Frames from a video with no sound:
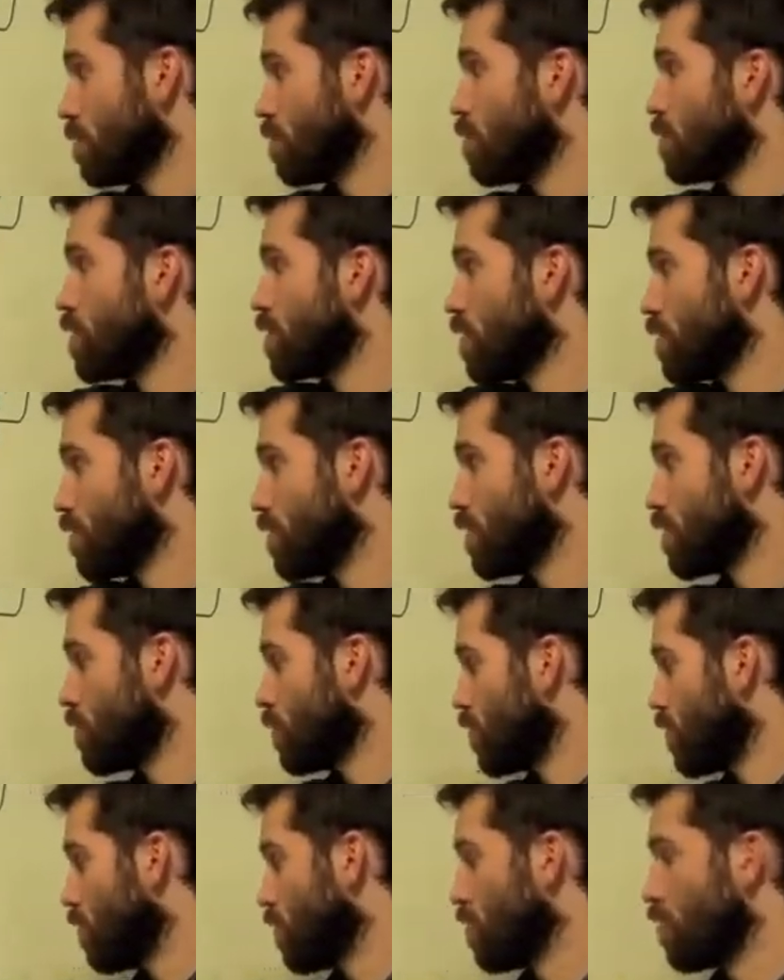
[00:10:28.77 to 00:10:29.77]
which agrees
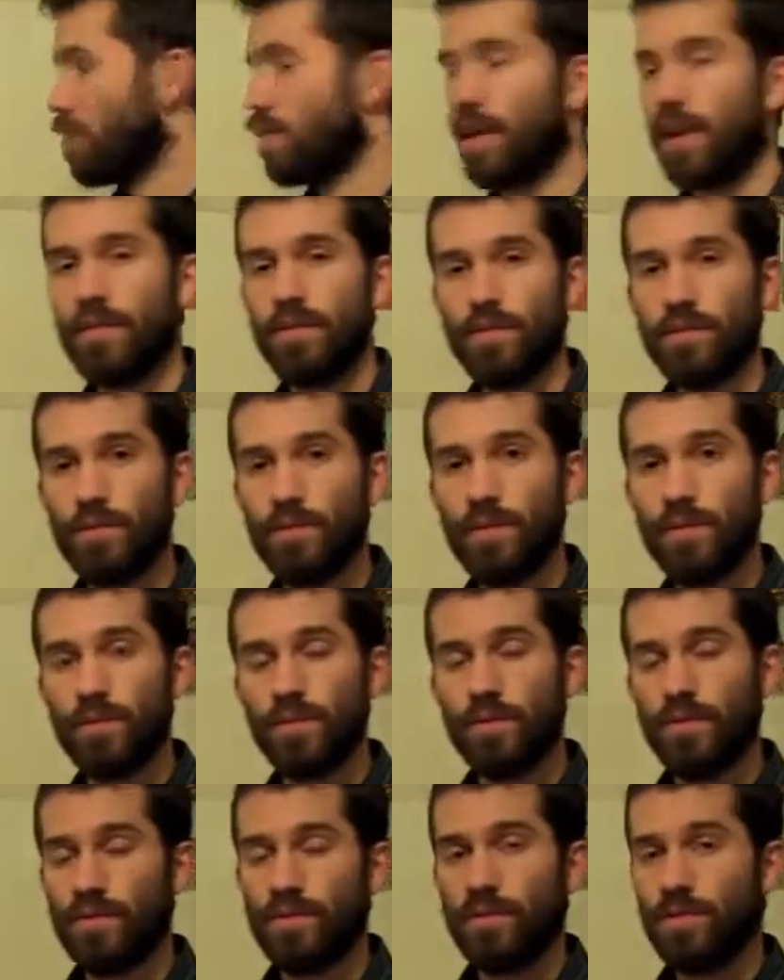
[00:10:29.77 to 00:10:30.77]
with the Orthodox
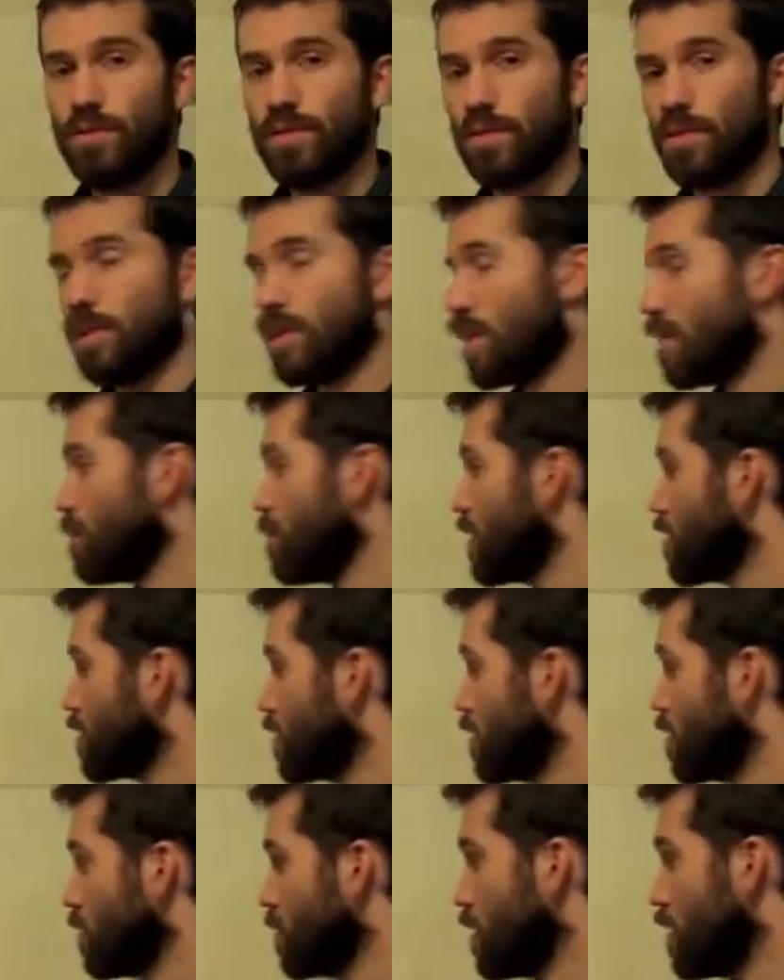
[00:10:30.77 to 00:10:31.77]
rules which I
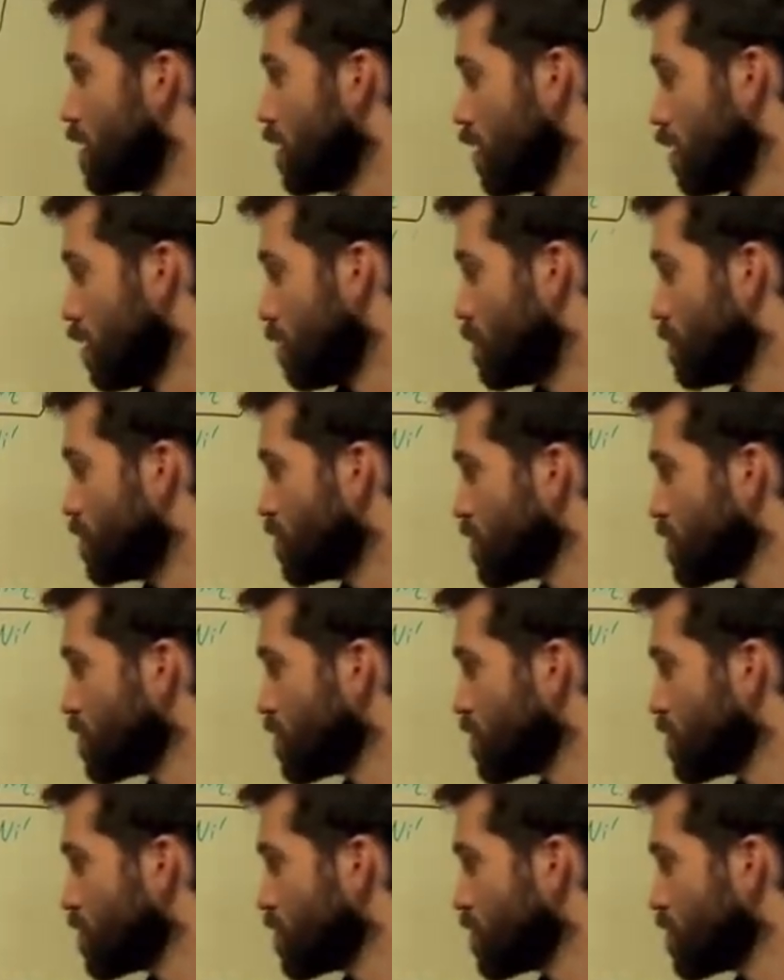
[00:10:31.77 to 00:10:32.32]
mentioned a minute ago.